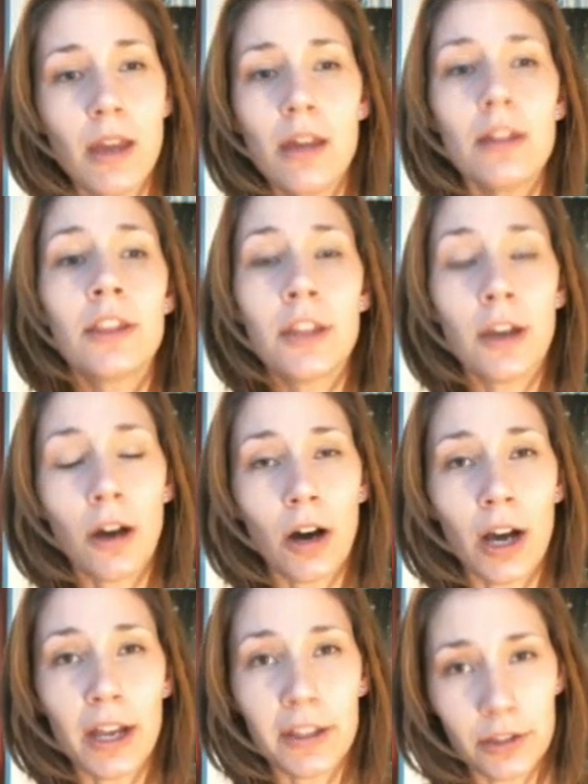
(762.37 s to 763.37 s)
the
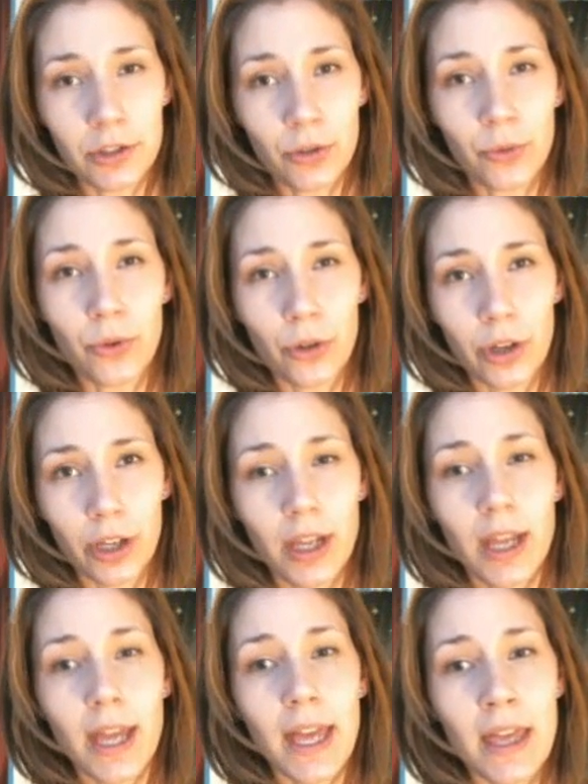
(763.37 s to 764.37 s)
higher the torque.
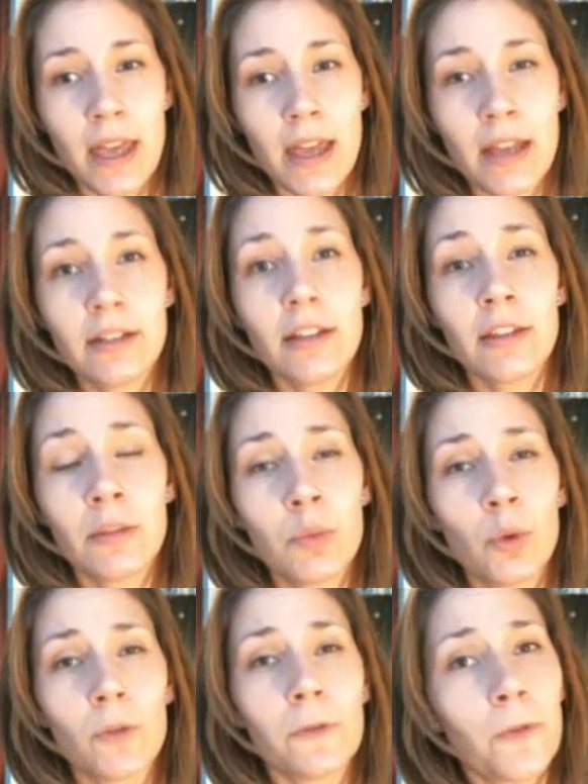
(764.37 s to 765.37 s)
And the
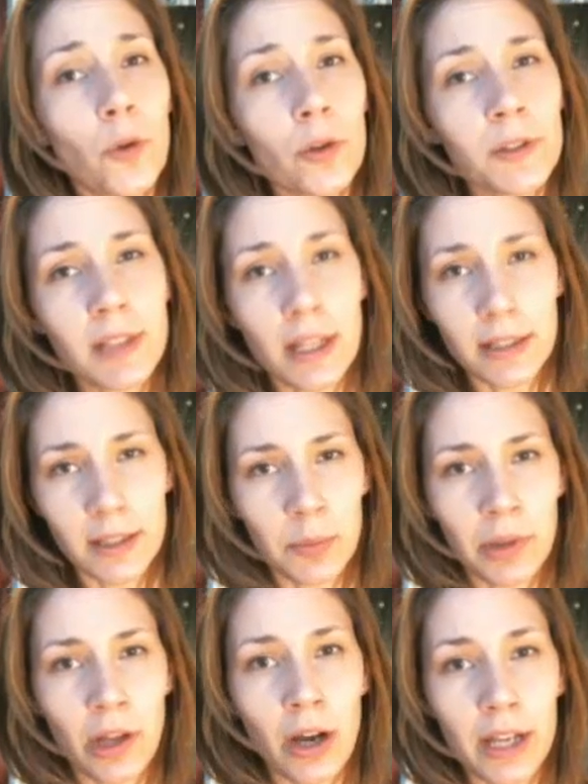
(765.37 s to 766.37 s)
more force that's
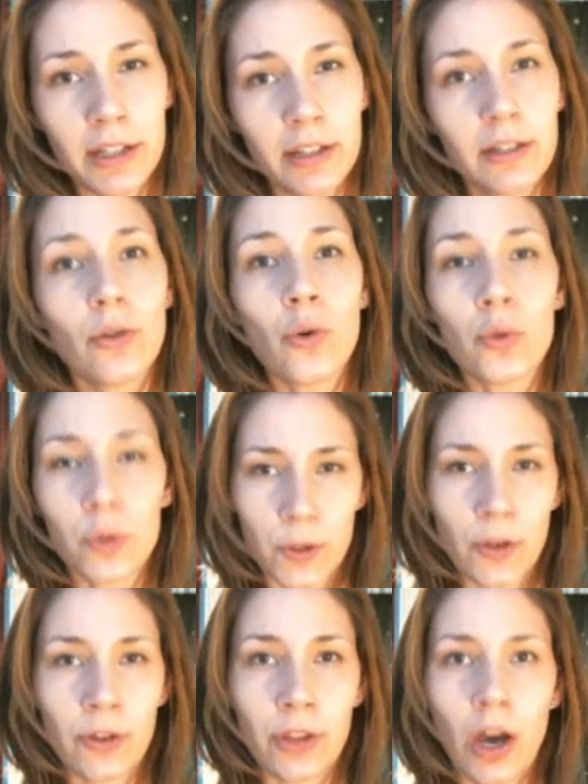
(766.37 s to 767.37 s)
applied,
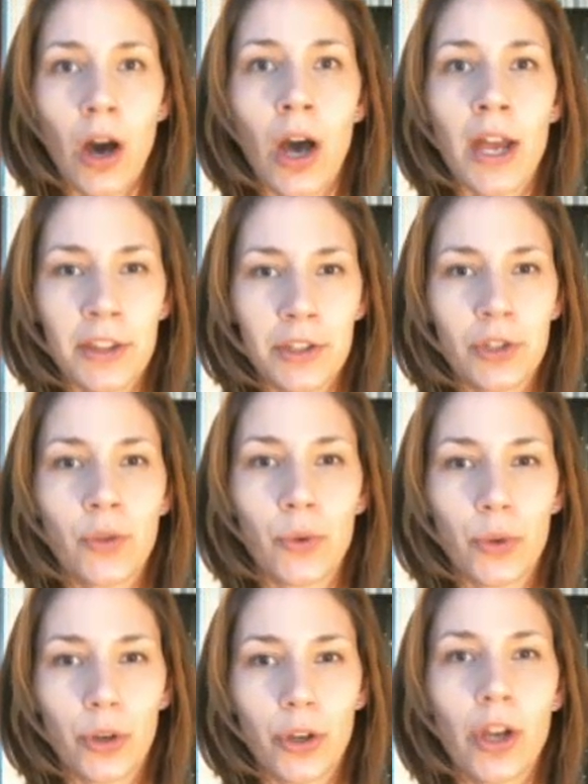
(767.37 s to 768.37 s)
also the higher the
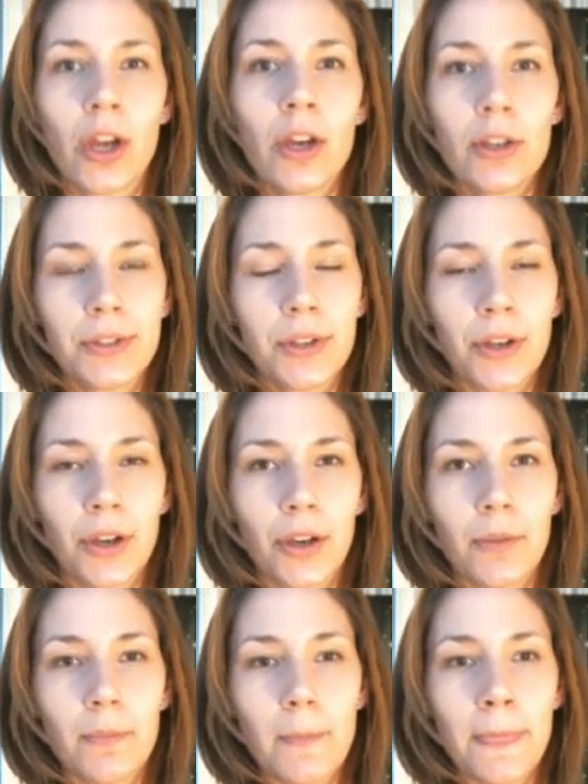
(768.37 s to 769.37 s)
torque. So
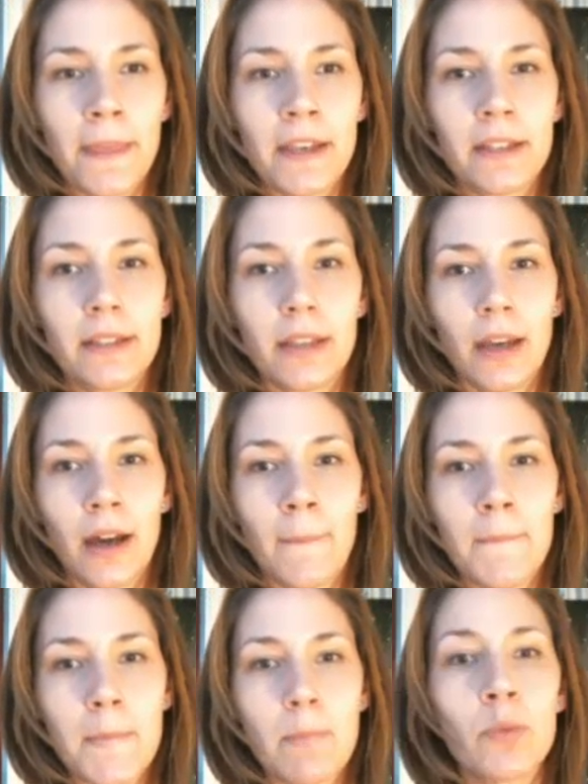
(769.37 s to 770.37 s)
there's
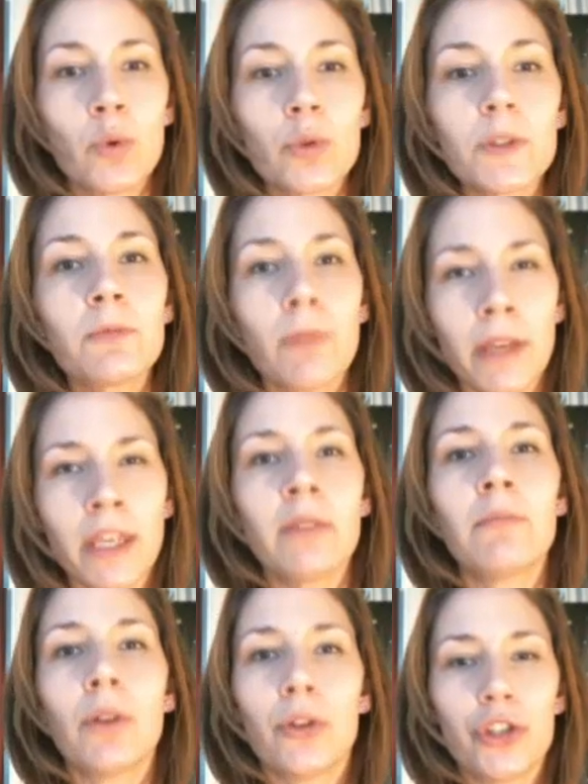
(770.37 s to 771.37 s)
more swinging
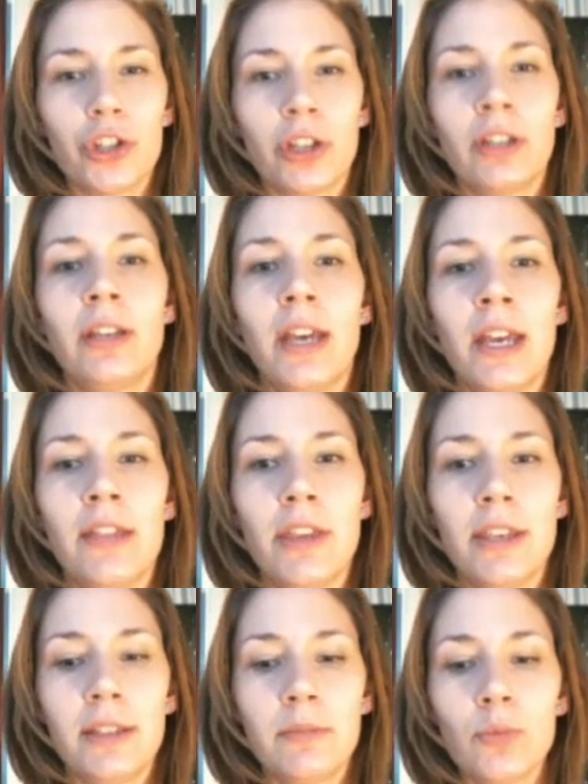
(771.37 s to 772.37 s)
motion and
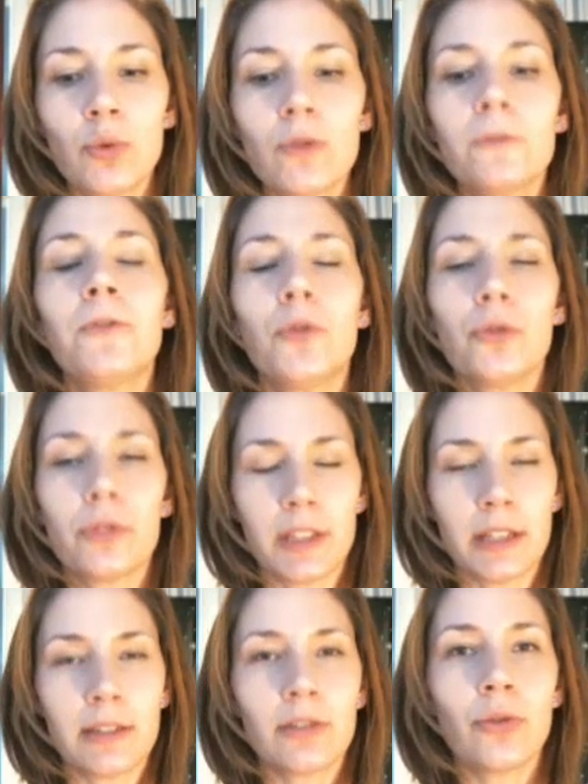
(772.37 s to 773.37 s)
there's more force
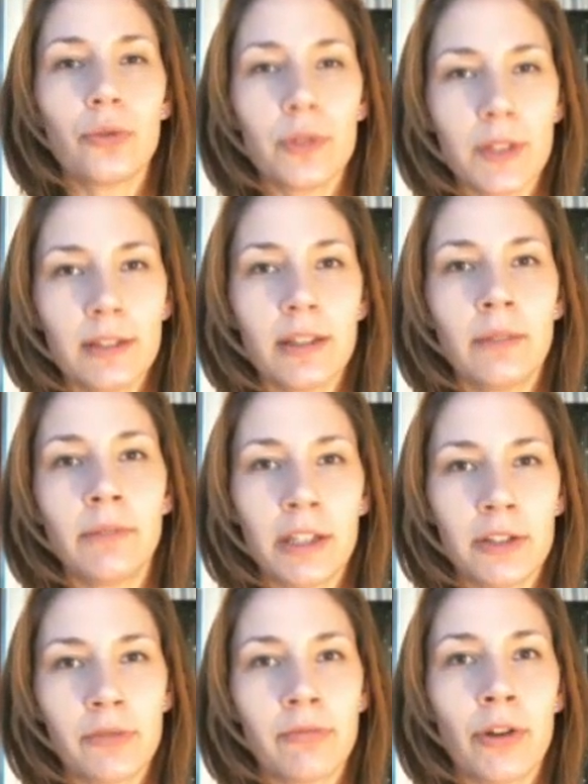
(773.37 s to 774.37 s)
that's causing something
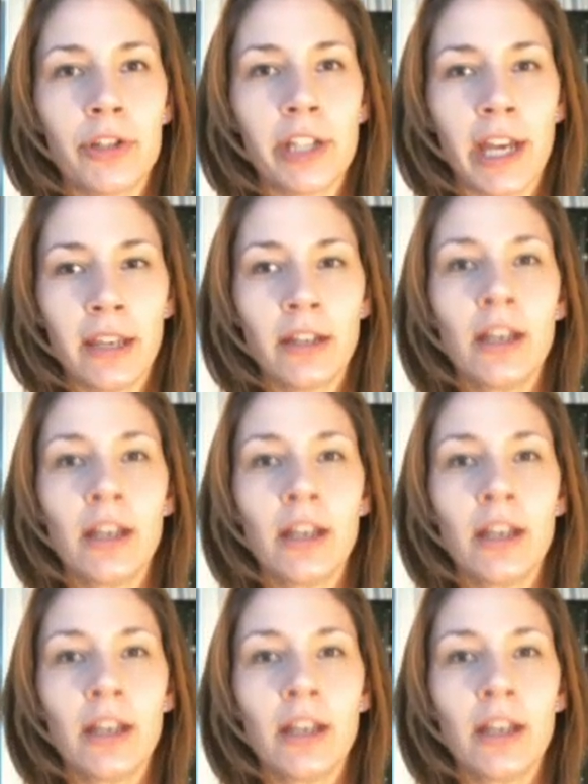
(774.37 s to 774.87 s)
to rotate